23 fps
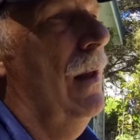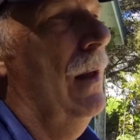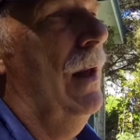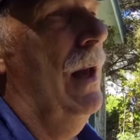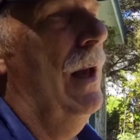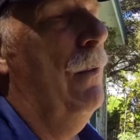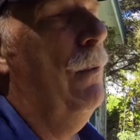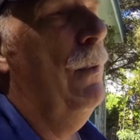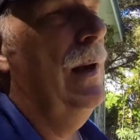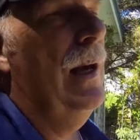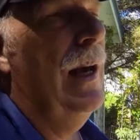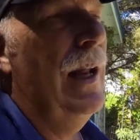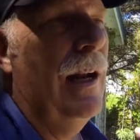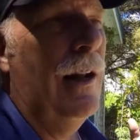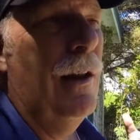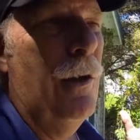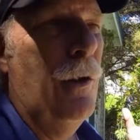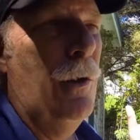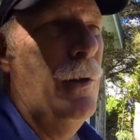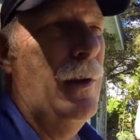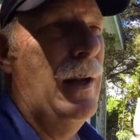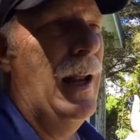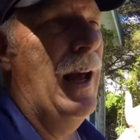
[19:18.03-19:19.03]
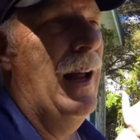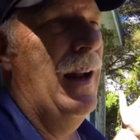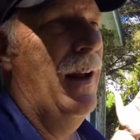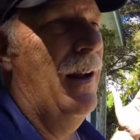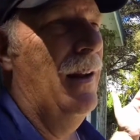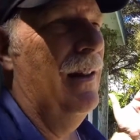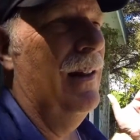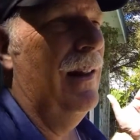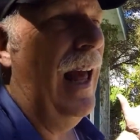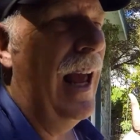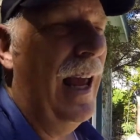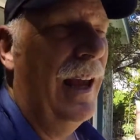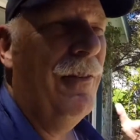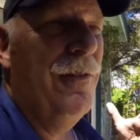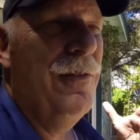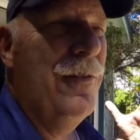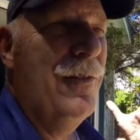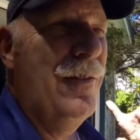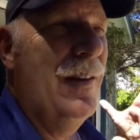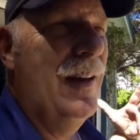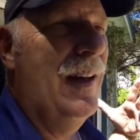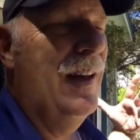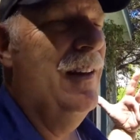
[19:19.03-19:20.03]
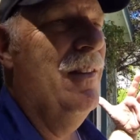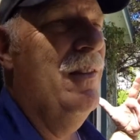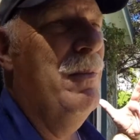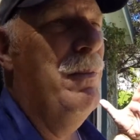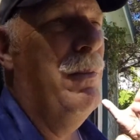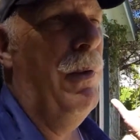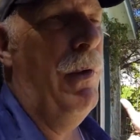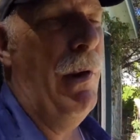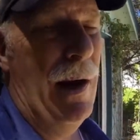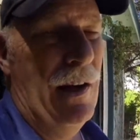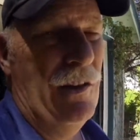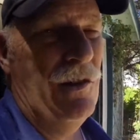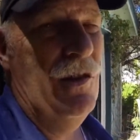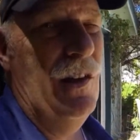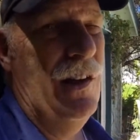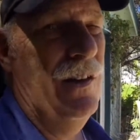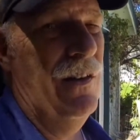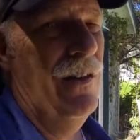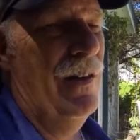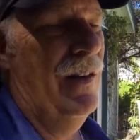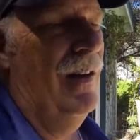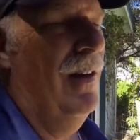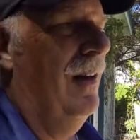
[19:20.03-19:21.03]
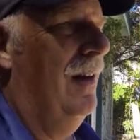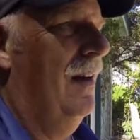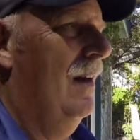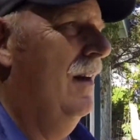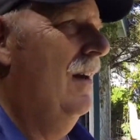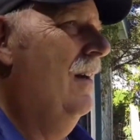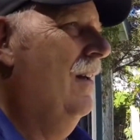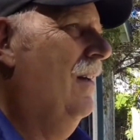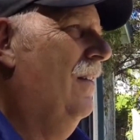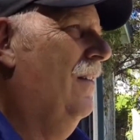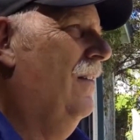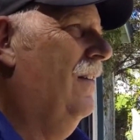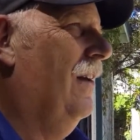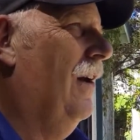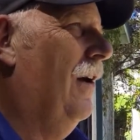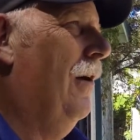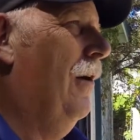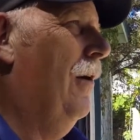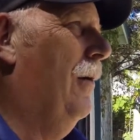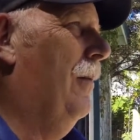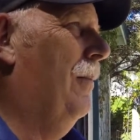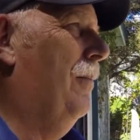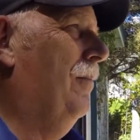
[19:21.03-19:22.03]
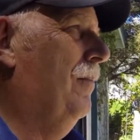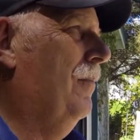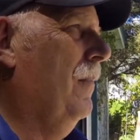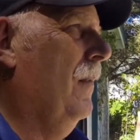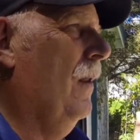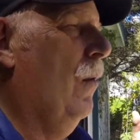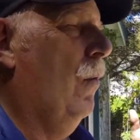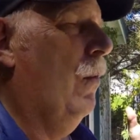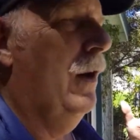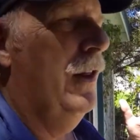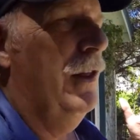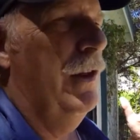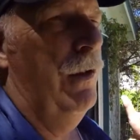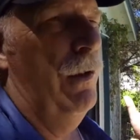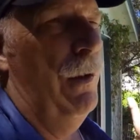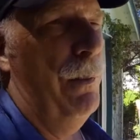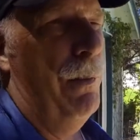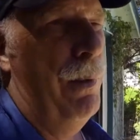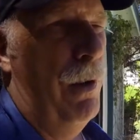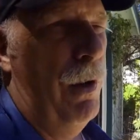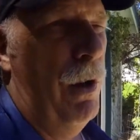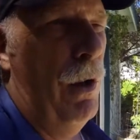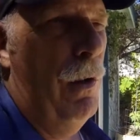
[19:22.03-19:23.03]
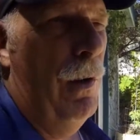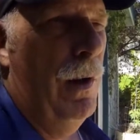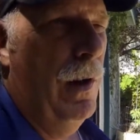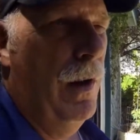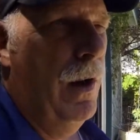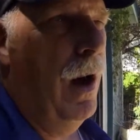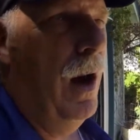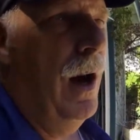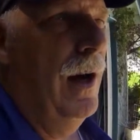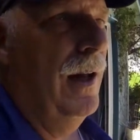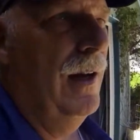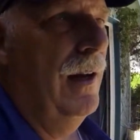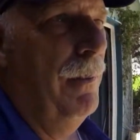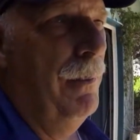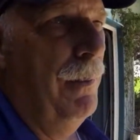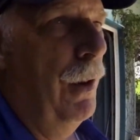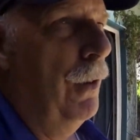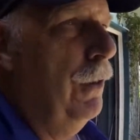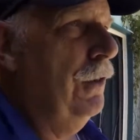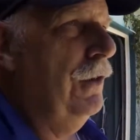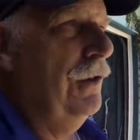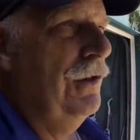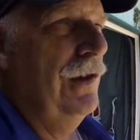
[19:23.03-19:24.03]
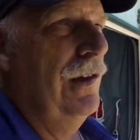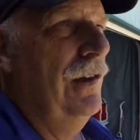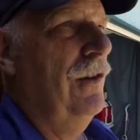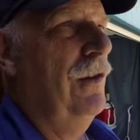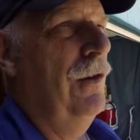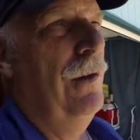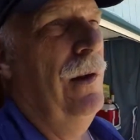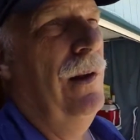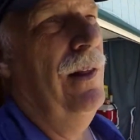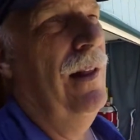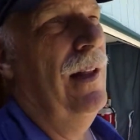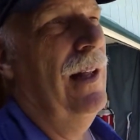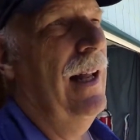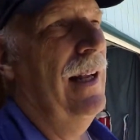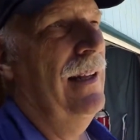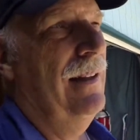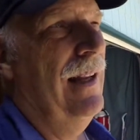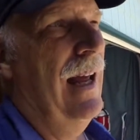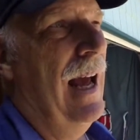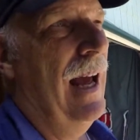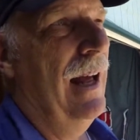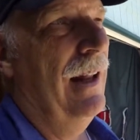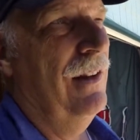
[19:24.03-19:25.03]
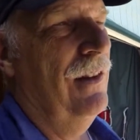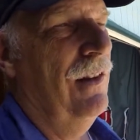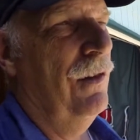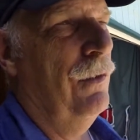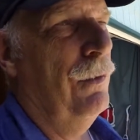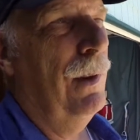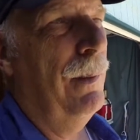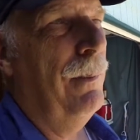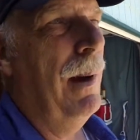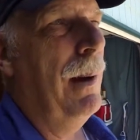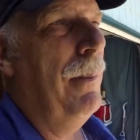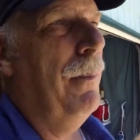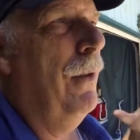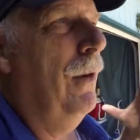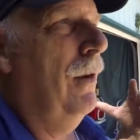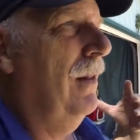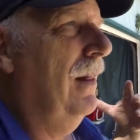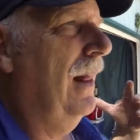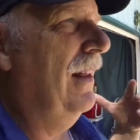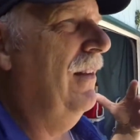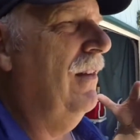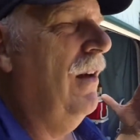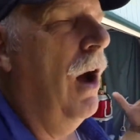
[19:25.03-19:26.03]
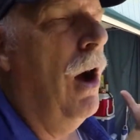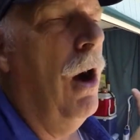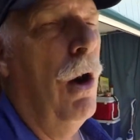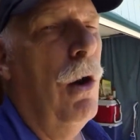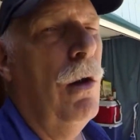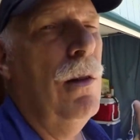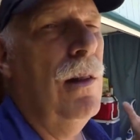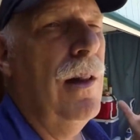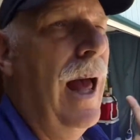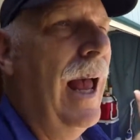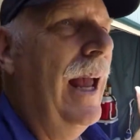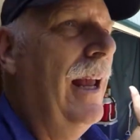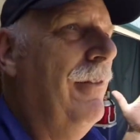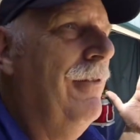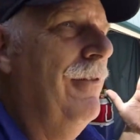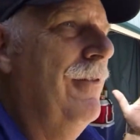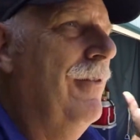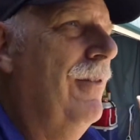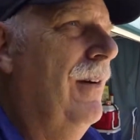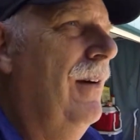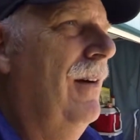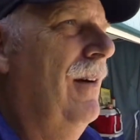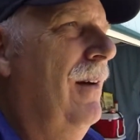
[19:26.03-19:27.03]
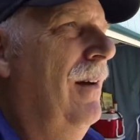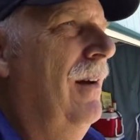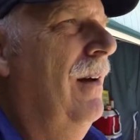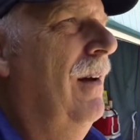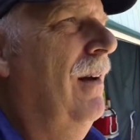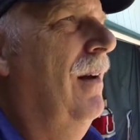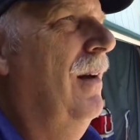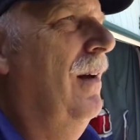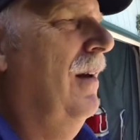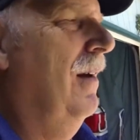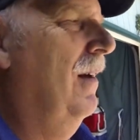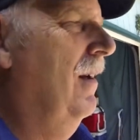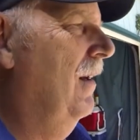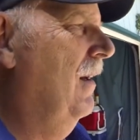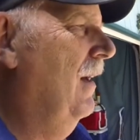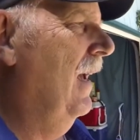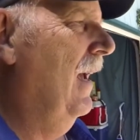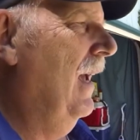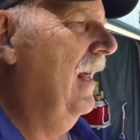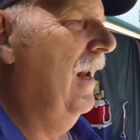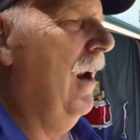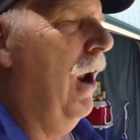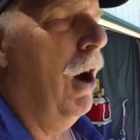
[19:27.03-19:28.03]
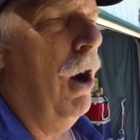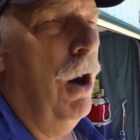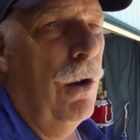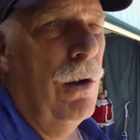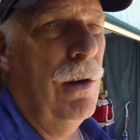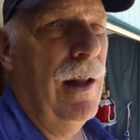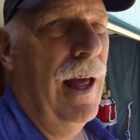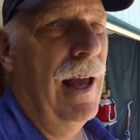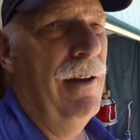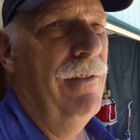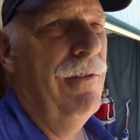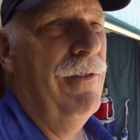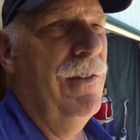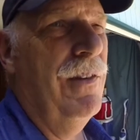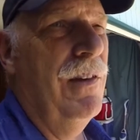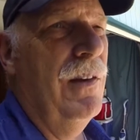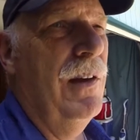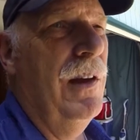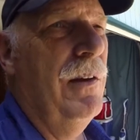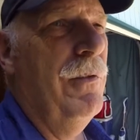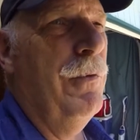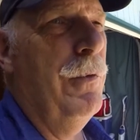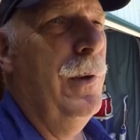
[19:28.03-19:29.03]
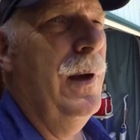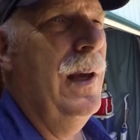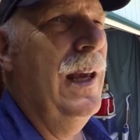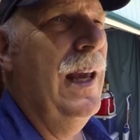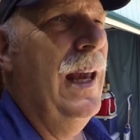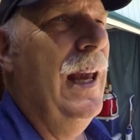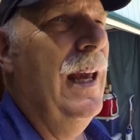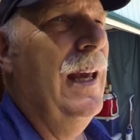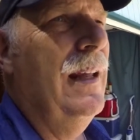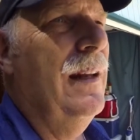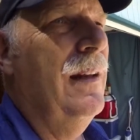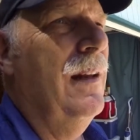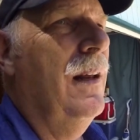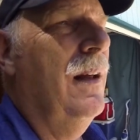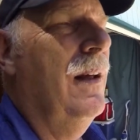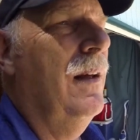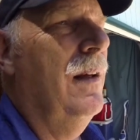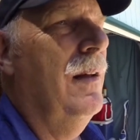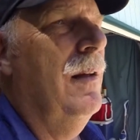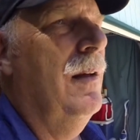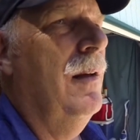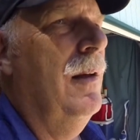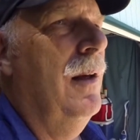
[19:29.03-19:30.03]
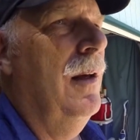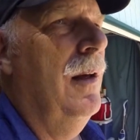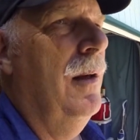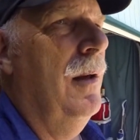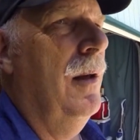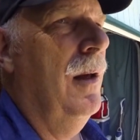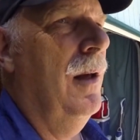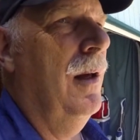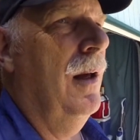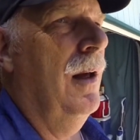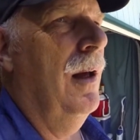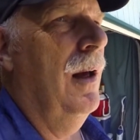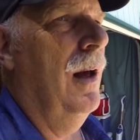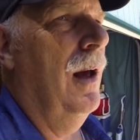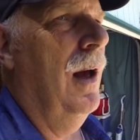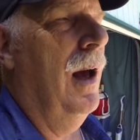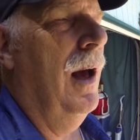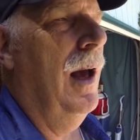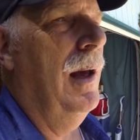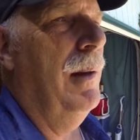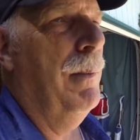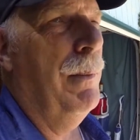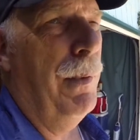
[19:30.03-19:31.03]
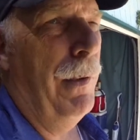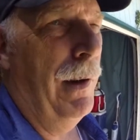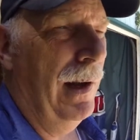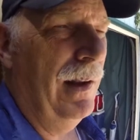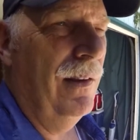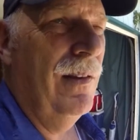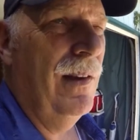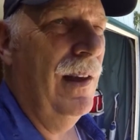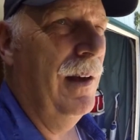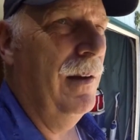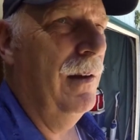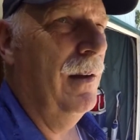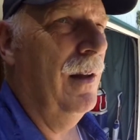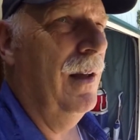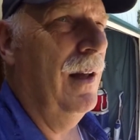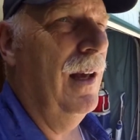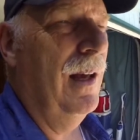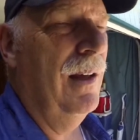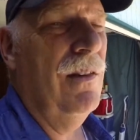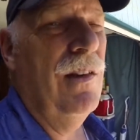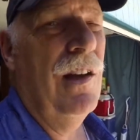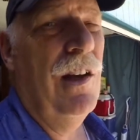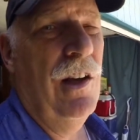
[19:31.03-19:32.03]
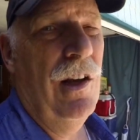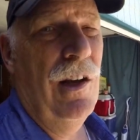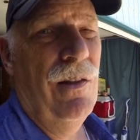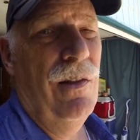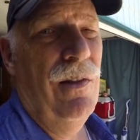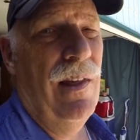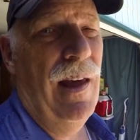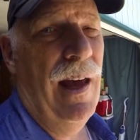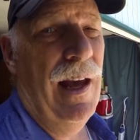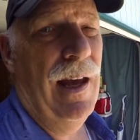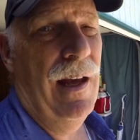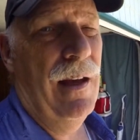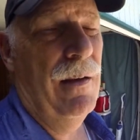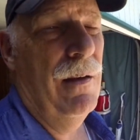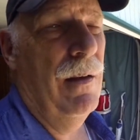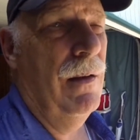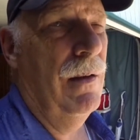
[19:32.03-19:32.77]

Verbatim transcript: And we got to learn that life is precious. So whether you're pro and con abortions or anything like that, just remember that's all life. And all life, if we can embrace it, is a good thing.